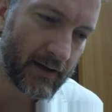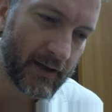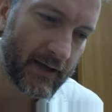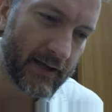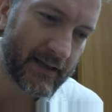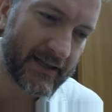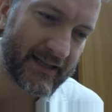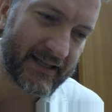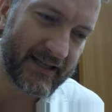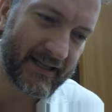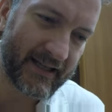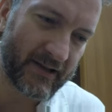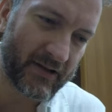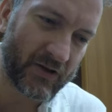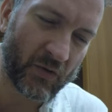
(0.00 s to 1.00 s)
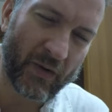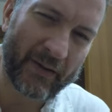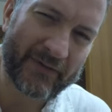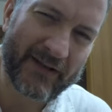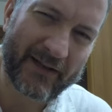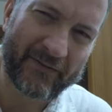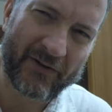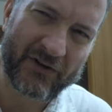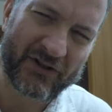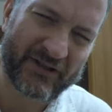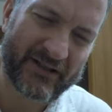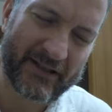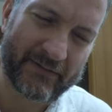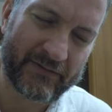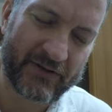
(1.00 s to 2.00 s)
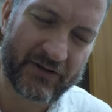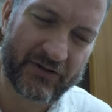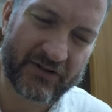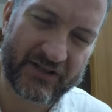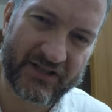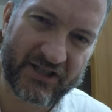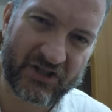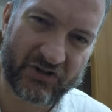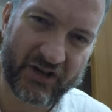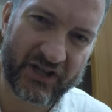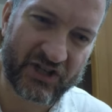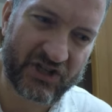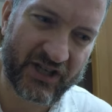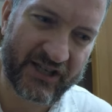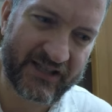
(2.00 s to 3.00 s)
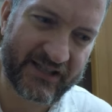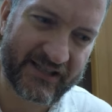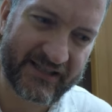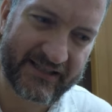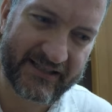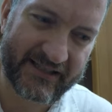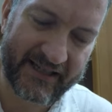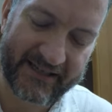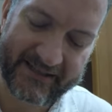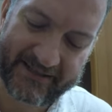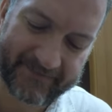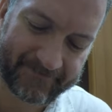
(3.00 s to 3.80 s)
The website version seems to use a strange JSON syntax.